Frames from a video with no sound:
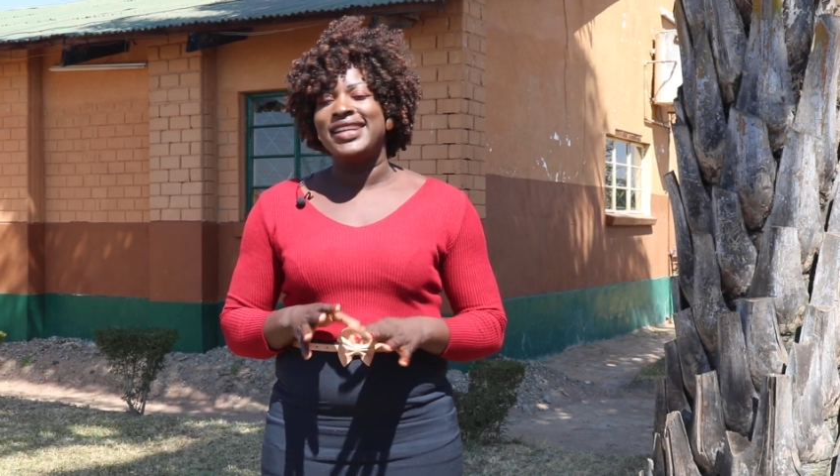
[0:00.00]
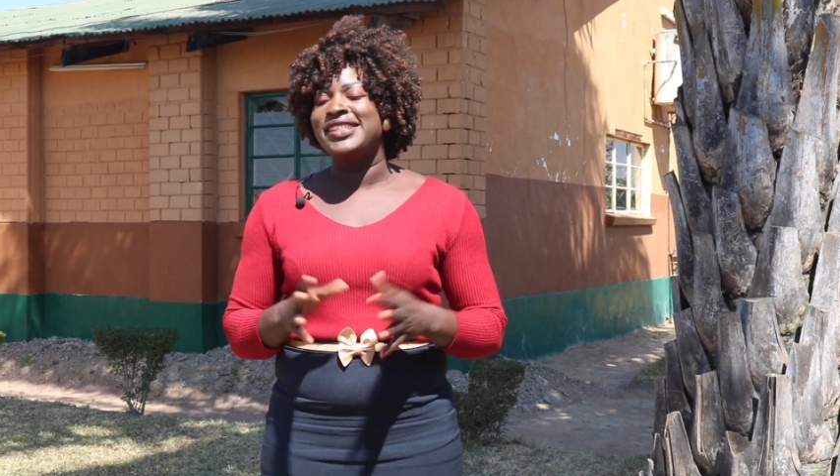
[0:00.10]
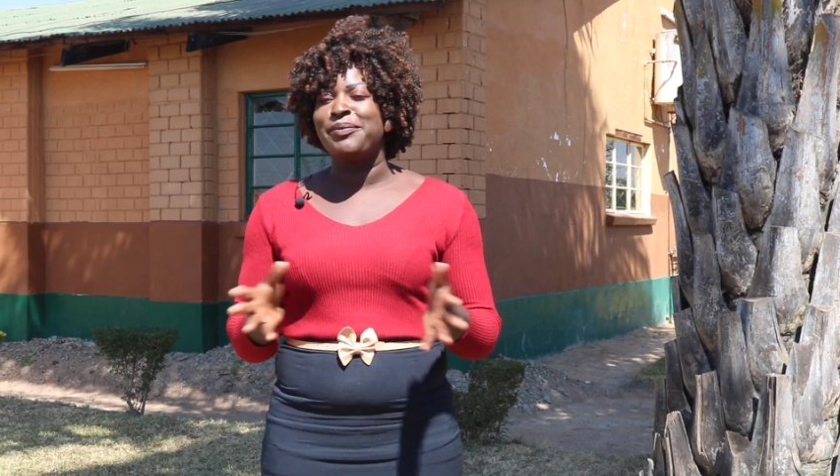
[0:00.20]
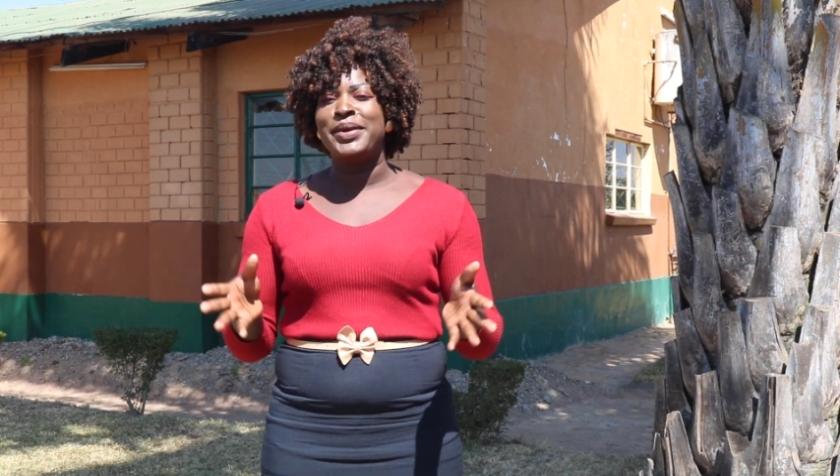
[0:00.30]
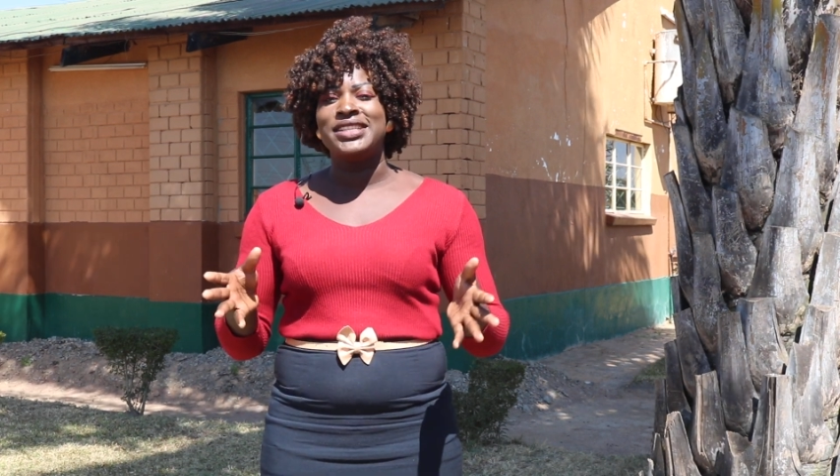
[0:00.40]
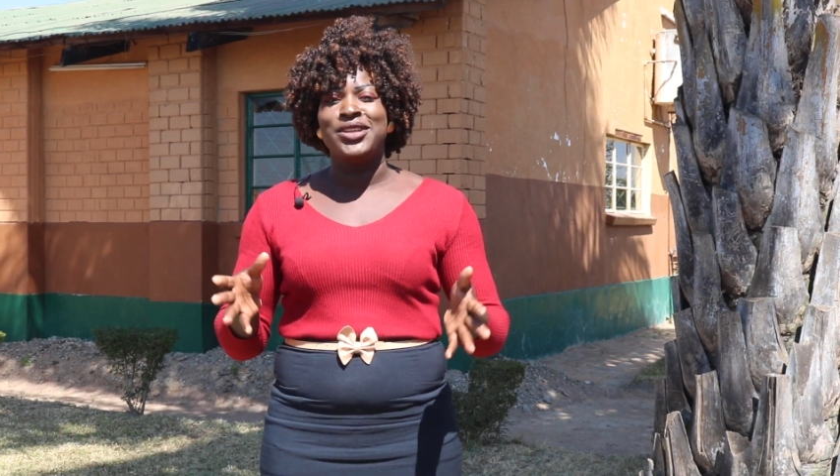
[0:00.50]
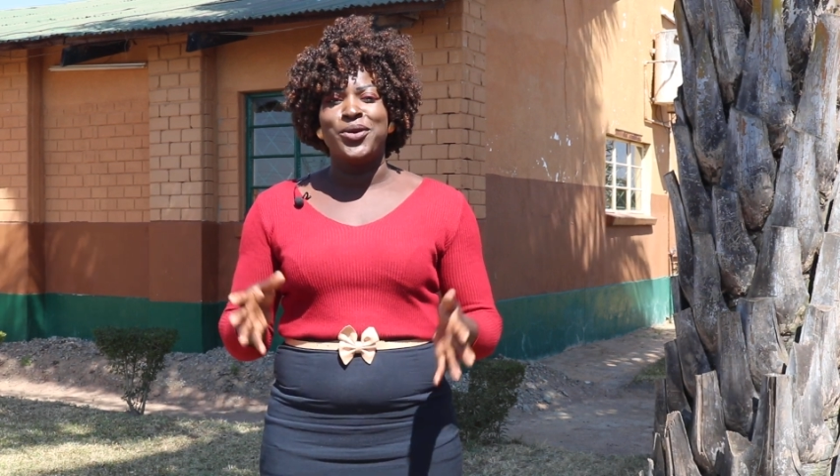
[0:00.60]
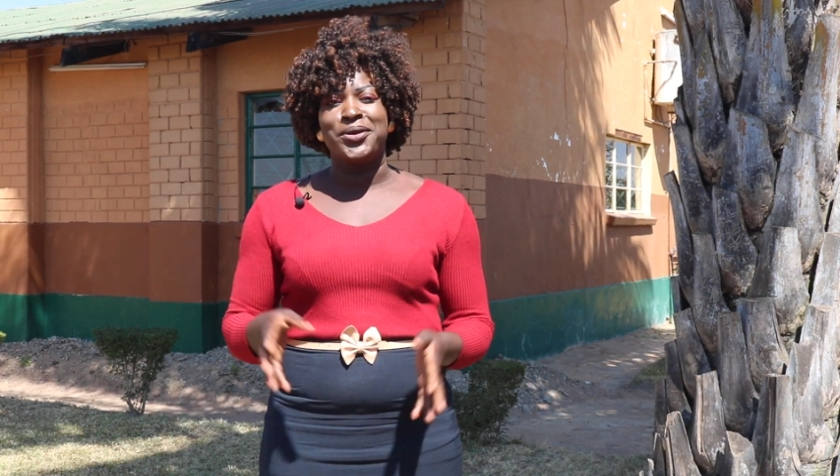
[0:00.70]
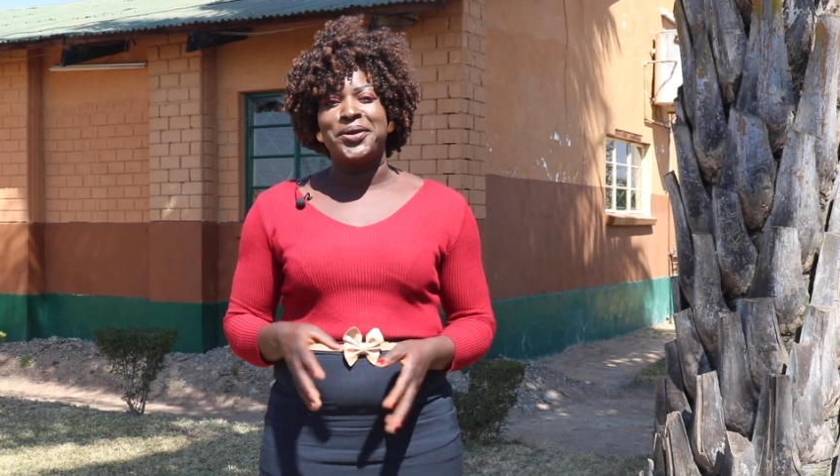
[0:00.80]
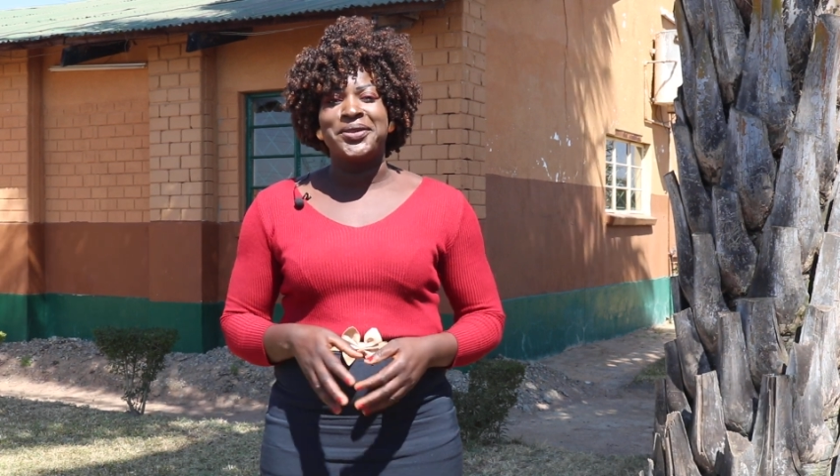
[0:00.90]
It's a pity
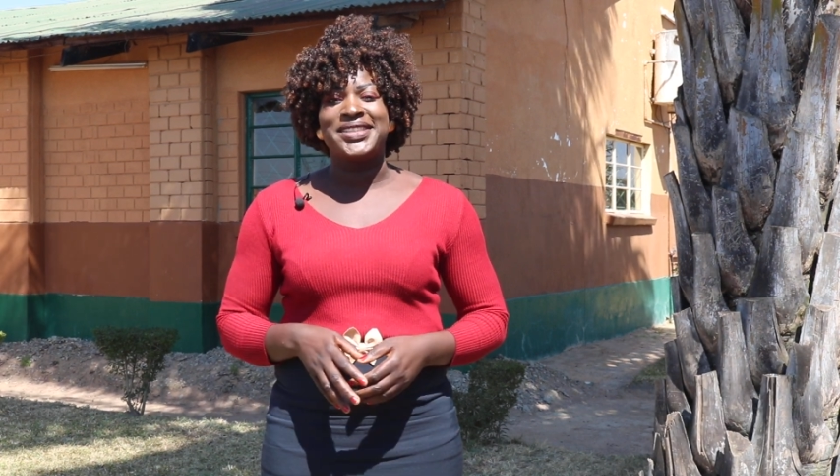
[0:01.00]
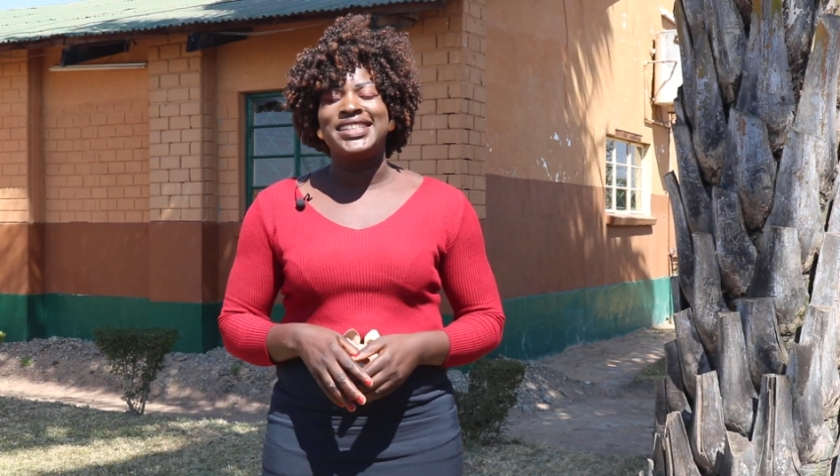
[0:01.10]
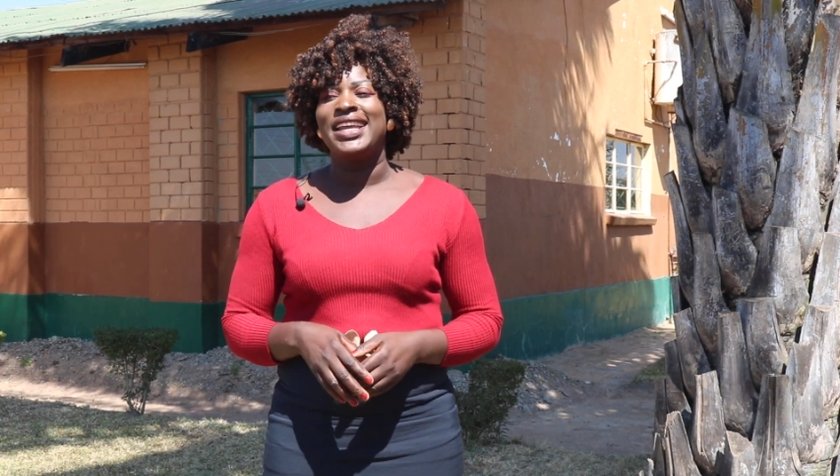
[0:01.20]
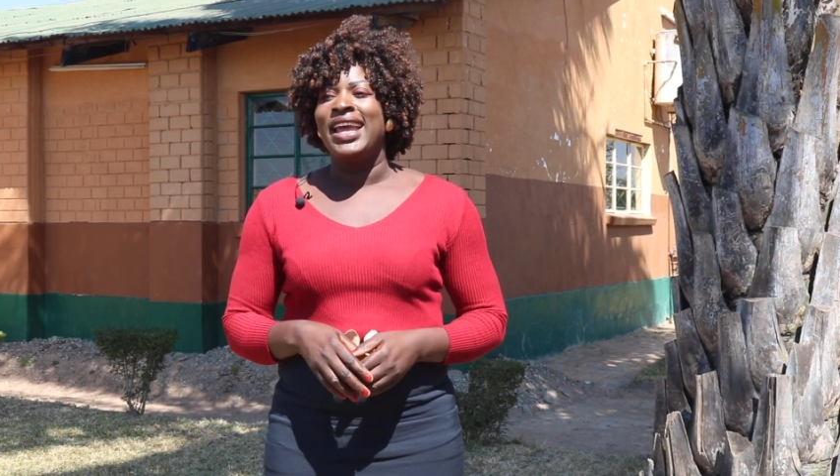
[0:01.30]
it got lost.